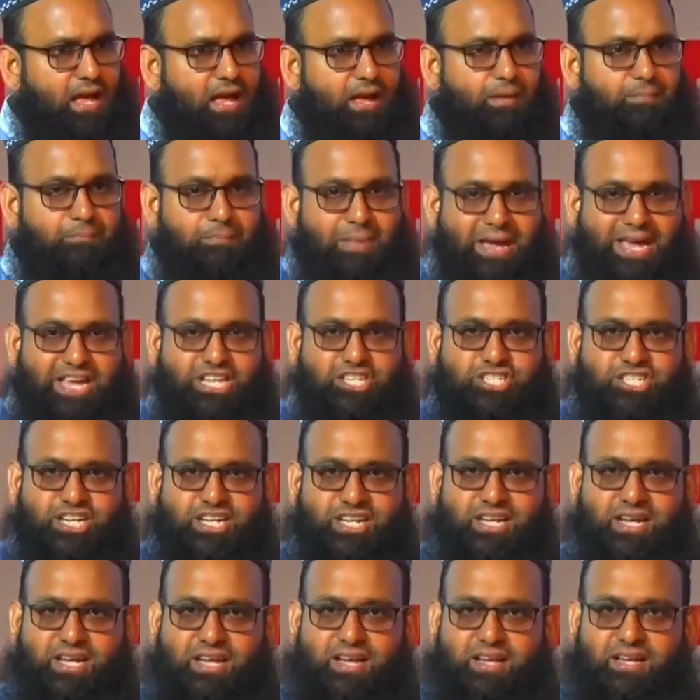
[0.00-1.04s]

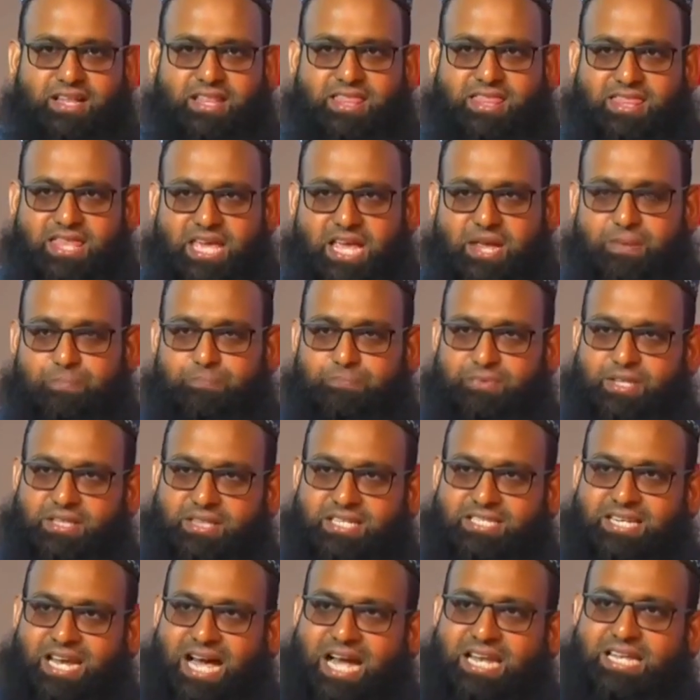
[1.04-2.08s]
major theme that
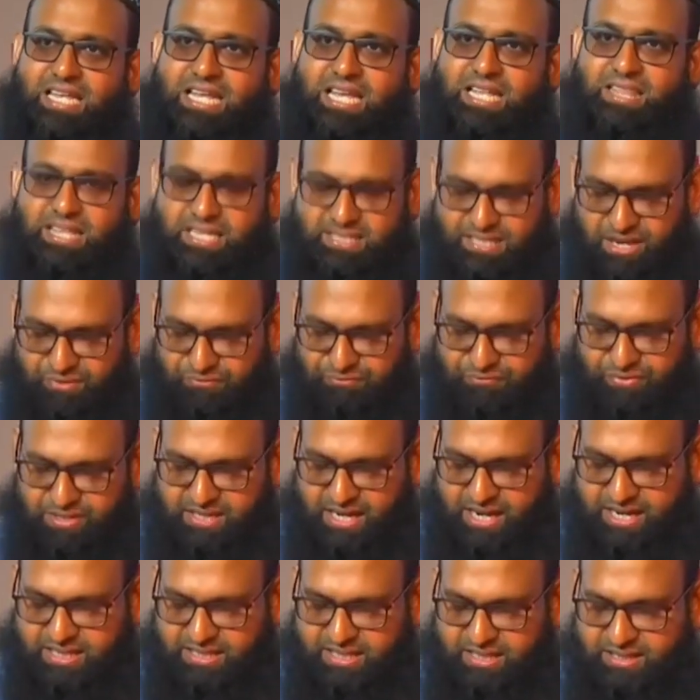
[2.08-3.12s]
this hadith is
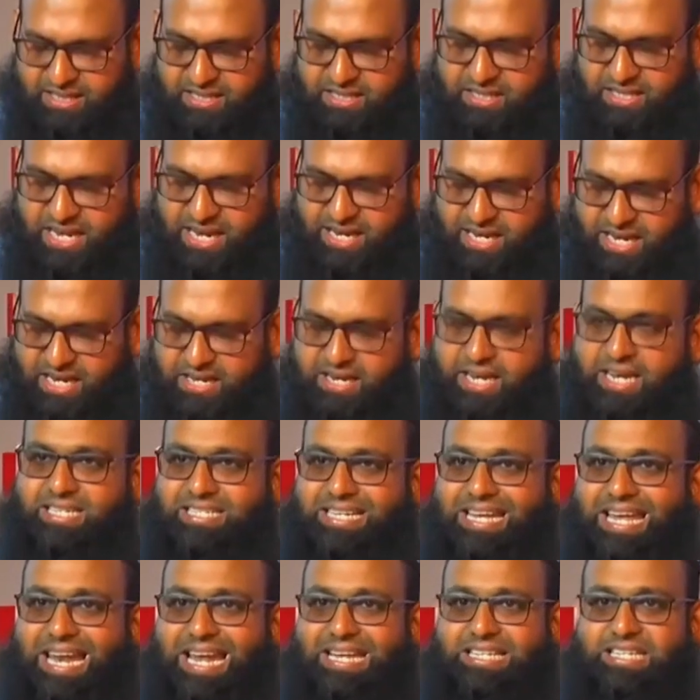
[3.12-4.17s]
emphasizing. The second
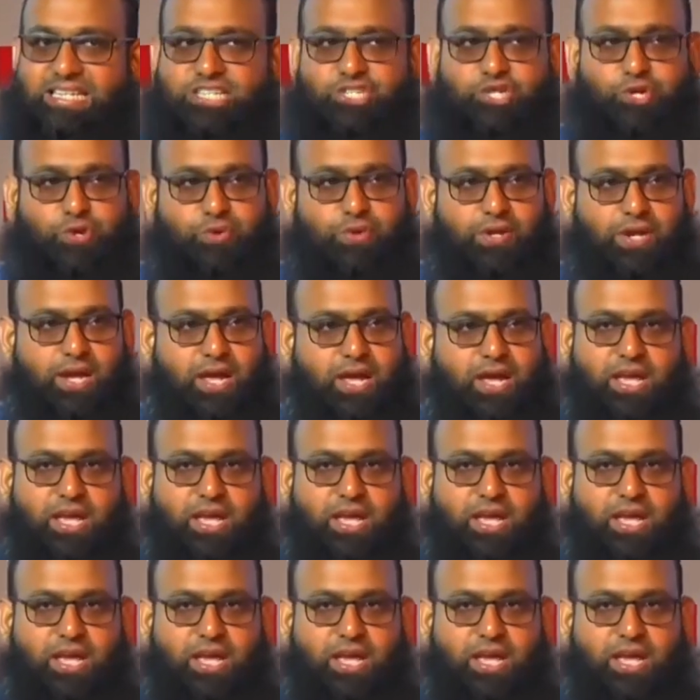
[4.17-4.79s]
is gratitude.